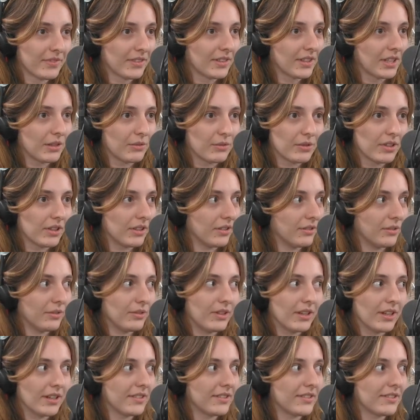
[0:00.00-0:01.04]
You can do
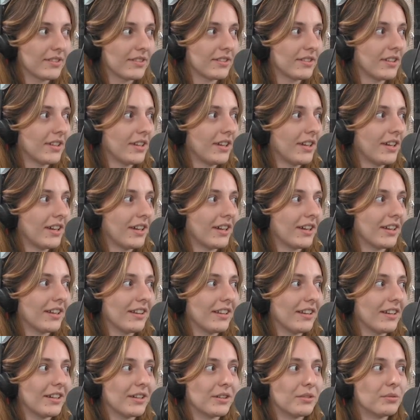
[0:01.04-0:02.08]
that.
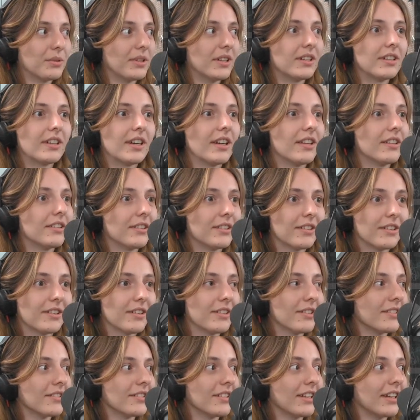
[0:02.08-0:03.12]
Like we can't
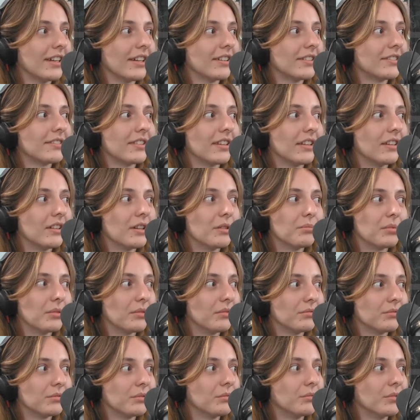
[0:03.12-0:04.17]
like stand up
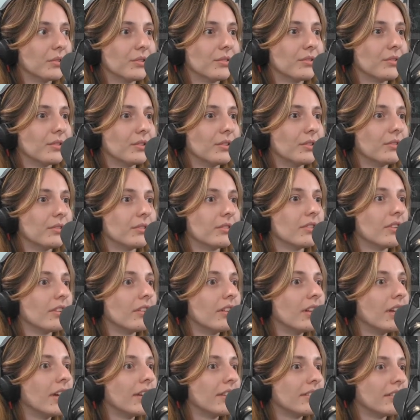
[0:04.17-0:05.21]
if we want to go to
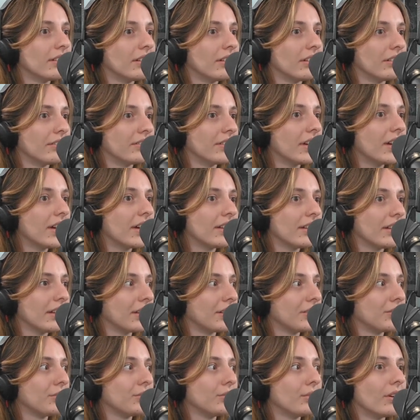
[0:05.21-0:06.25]
toilet and all of that.
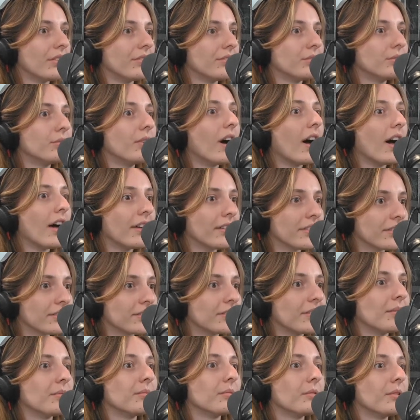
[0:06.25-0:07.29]
Like you have to ask
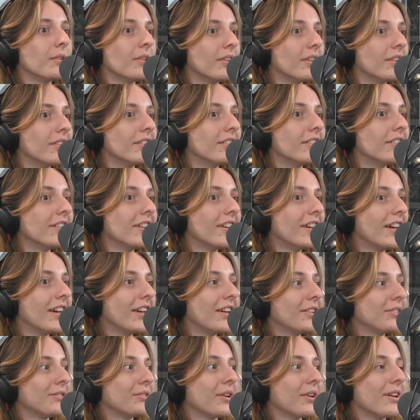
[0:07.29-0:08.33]
someone,
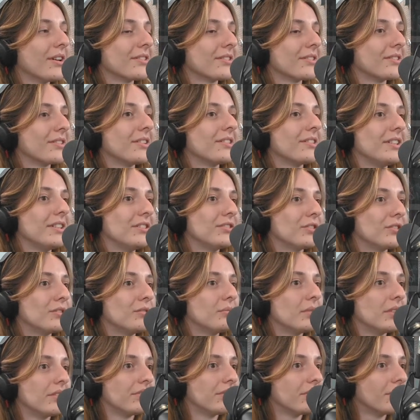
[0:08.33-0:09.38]
to ask the teacher
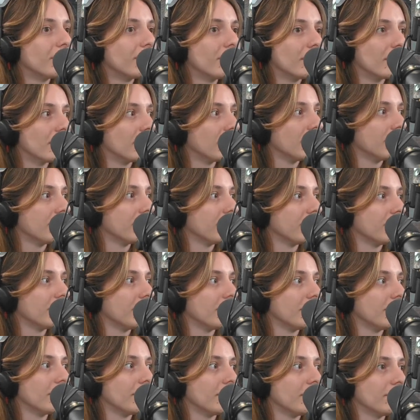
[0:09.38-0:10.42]
before, and if
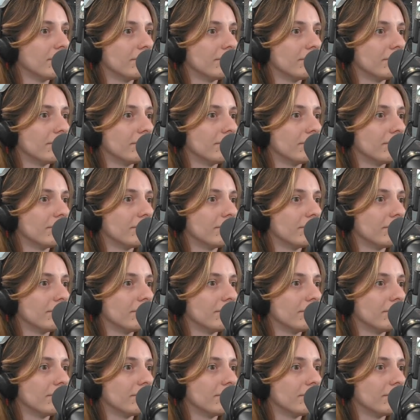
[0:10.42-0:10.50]
he